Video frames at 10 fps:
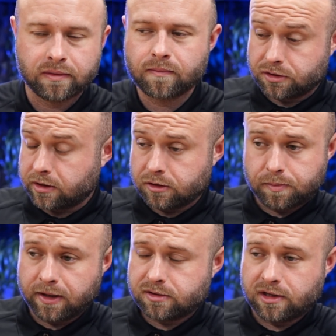And there's the
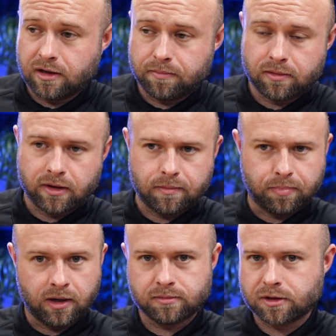conspiracy that Bitmain
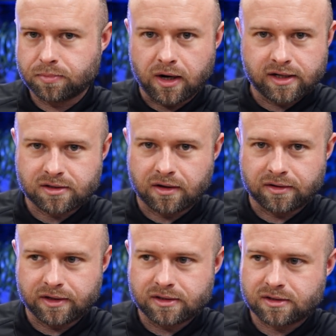pumps the price
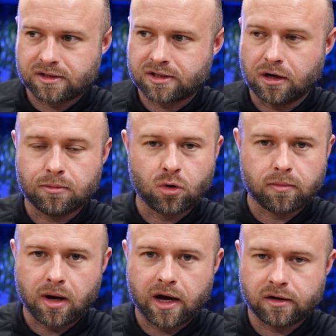on these to sell
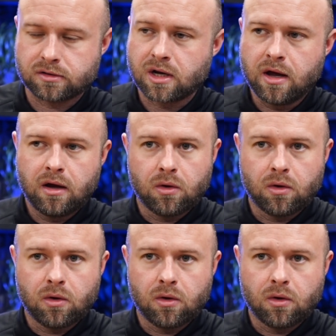more miners,